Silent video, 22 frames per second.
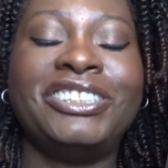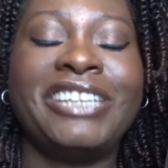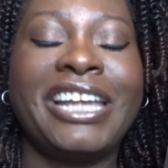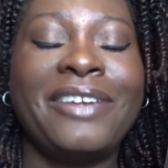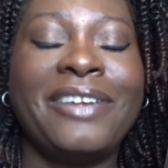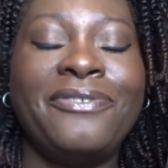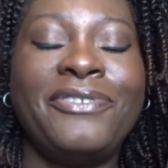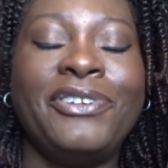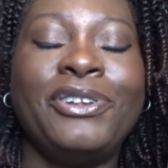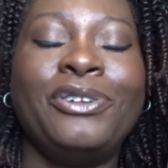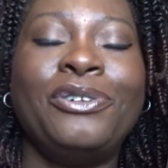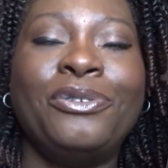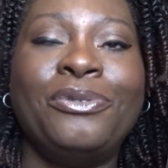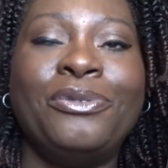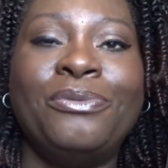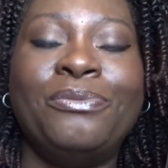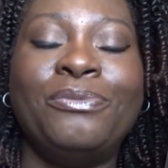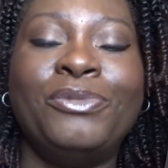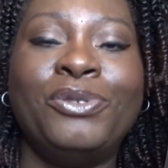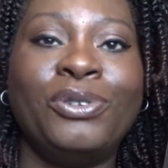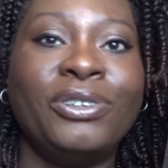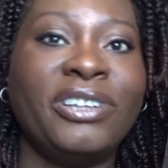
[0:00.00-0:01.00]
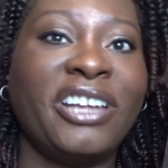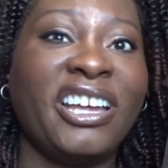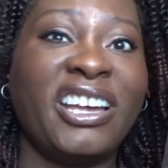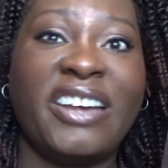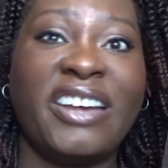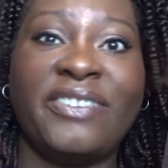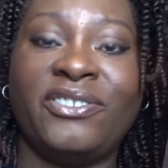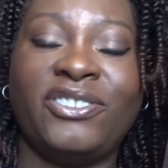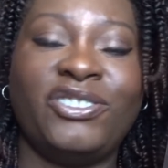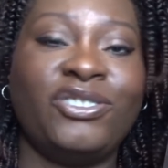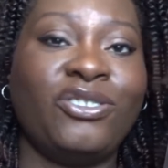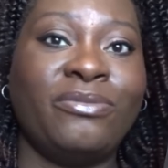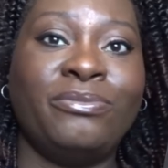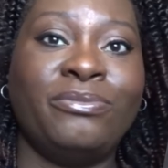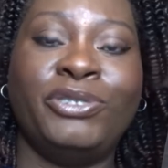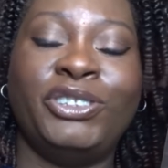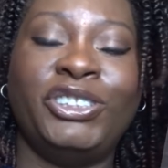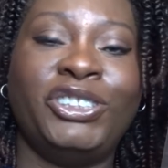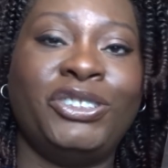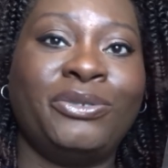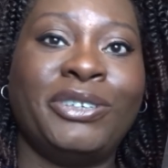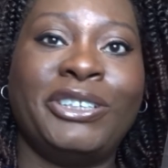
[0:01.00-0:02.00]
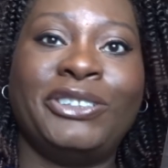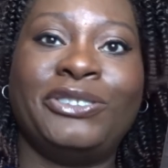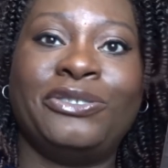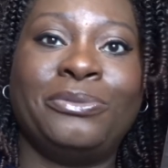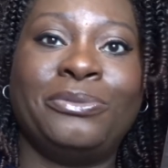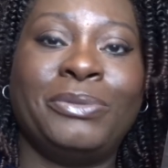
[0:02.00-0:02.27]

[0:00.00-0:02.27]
they feel more like I've just got moisturizer